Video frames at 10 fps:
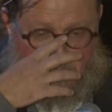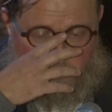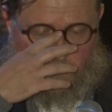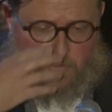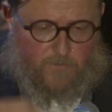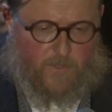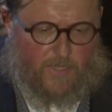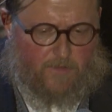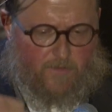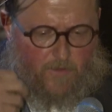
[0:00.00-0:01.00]
Those of you
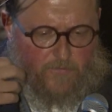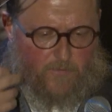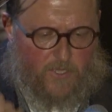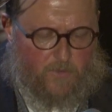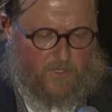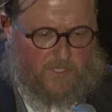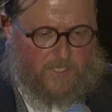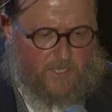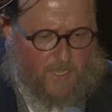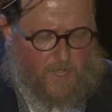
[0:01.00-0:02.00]
that are familiar with the
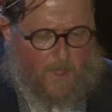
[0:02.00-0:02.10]
Sikha